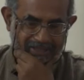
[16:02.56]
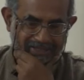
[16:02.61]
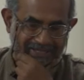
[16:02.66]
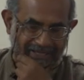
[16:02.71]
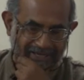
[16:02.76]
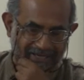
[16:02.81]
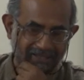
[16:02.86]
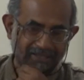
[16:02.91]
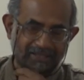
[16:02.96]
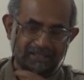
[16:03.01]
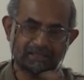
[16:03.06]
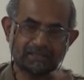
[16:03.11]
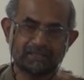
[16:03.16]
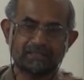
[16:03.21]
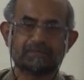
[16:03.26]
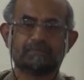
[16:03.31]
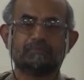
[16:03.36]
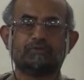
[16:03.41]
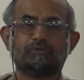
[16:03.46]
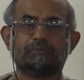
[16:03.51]
second thing
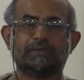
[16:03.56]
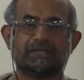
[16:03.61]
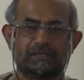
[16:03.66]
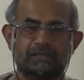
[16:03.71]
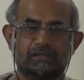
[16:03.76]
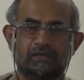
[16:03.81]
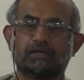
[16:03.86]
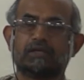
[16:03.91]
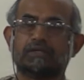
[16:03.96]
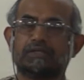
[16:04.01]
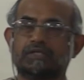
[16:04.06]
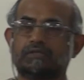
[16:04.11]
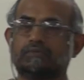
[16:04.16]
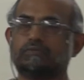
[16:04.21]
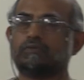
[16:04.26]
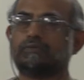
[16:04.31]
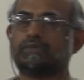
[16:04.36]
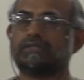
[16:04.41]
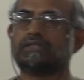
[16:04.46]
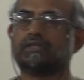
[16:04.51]
these movements, a lot of these
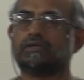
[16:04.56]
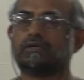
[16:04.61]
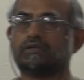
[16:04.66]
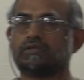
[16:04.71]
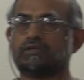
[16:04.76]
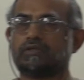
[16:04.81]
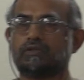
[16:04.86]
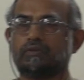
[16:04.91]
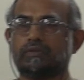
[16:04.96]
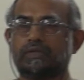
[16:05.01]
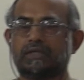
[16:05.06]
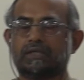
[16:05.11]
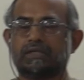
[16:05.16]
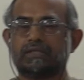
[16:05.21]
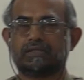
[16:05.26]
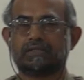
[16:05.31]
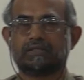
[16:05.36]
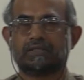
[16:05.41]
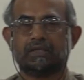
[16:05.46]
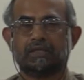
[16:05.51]
movements are also doing,
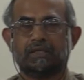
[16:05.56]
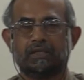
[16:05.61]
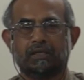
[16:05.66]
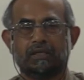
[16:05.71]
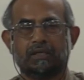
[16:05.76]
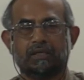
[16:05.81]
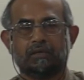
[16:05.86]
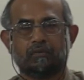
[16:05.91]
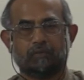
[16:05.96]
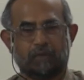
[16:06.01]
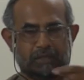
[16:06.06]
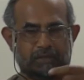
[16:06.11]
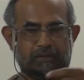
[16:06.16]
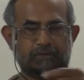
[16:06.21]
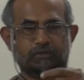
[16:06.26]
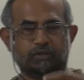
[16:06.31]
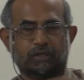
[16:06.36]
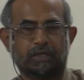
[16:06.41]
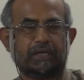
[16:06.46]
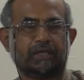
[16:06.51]
is
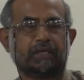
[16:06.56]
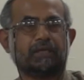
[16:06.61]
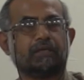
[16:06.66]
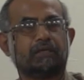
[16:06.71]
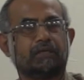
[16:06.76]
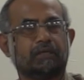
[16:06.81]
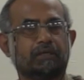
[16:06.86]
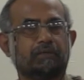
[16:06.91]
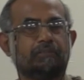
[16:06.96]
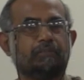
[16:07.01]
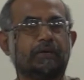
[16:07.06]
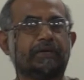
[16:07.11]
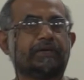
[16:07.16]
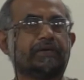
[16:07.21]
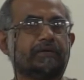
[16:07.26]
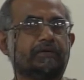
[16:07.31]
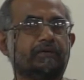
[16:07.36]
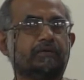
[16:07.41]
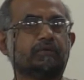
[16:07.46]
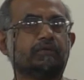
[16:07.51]
what Joy
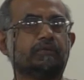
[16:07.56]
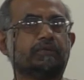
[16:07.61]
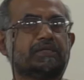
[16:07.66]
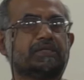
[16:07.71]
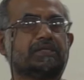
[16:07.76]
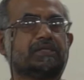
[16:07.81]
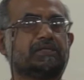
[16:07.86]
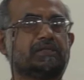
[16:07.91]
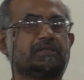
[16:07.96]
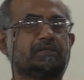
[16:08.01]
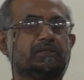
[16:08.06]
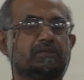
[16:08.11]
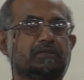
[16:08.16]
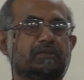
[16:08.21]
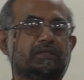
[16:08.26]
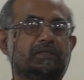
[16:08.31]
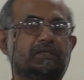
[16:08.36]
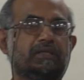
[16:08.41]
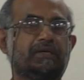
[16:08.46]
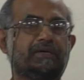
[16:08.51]
pointed to, which is
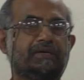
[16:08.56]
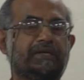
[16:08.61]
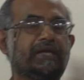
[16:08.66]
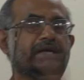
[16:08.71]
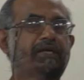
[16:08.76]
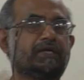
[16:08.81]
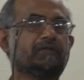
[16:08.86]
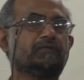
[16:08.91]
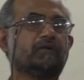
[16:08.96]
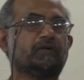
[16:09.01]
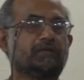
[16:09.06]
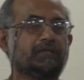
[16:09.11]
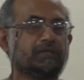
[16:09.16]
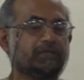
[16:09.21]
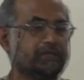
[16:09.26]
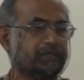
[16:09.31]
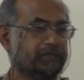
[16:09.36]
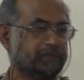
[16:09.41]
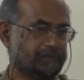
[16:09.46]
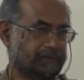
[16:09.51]
the creative
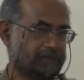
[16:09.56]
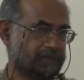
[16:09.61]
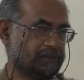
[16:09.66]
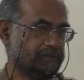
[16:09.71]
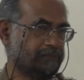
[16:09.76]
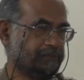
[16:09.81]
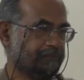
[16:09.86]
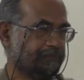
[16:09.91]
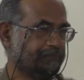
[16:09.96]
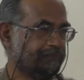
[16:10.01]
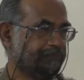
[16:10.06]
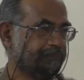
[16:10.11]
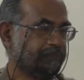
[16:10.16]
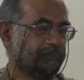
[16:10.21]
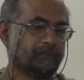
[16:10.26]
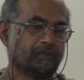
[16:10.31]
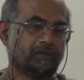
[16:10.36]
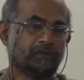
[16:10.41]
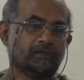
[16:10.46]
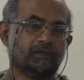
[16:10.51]
alternatives.
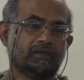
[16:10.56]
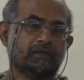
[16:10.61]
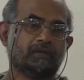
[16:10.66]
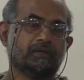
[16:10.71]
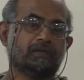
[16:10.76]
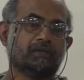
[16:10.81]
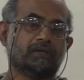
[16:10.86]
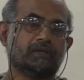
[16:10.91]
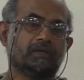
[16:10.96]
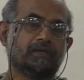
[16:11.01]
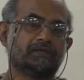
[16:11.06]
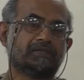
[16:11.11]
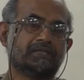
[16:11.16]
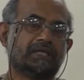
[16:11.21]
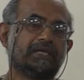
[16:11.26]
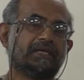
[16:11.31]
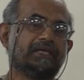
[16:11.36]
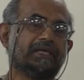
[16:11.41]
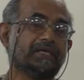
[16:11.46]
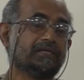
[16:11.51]

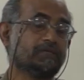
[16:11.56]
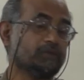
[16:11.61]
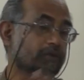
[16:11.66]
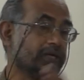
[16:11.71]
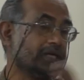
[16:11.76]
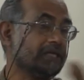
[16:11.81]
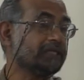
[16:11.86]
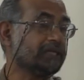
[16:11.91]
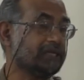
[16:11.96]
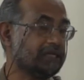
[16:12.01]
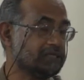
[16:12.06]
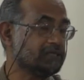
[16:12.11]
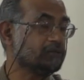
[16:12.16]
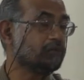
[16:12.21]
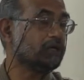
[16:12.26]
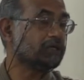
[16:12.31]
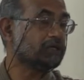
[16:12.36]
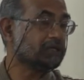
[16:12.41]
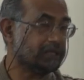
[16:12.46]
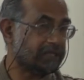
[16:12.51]
Saying, yes, okay, there is a
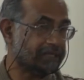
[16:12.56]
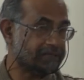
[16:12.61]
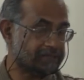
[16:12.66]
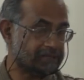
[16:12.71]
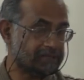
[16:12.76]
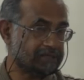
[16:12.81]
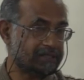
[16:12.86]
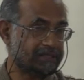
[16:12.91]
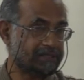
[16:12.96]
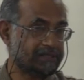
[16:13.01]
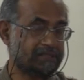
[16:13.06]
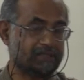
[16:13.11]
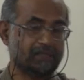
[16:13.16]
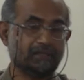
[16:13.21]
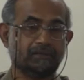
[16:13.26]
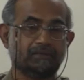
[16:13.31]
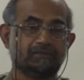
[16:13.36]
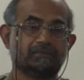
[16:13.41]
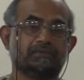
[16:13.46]
water crisis, let's say.